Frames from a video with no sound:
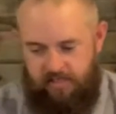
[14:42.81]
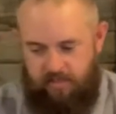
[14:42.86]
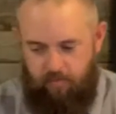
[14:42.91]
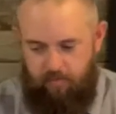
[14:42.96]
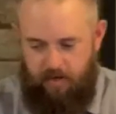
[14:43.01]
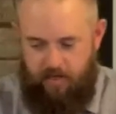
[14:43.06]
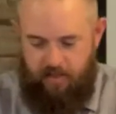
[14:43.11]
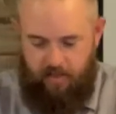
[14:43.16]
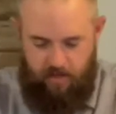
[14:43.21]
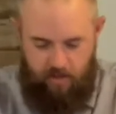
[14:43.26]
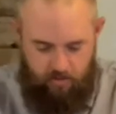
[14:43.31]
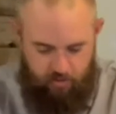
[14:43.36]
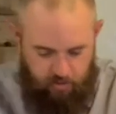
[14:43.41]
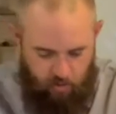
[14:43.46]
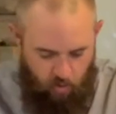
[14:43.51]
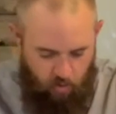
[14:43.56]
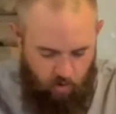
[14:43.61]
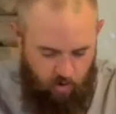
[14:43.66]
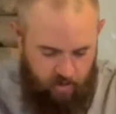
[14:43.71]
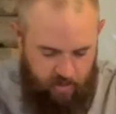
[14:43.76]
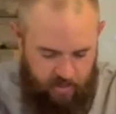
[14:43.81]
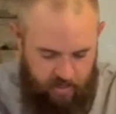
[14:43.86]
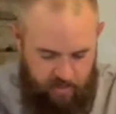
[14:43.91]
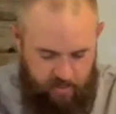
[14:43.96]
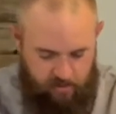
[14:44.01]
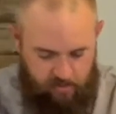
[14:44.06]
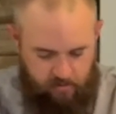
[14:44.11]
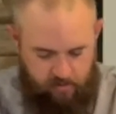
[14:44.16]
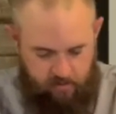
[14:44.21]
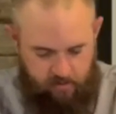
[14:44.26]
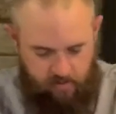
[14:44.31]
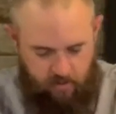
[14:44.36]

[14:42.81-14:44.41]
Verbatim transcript: to be the authority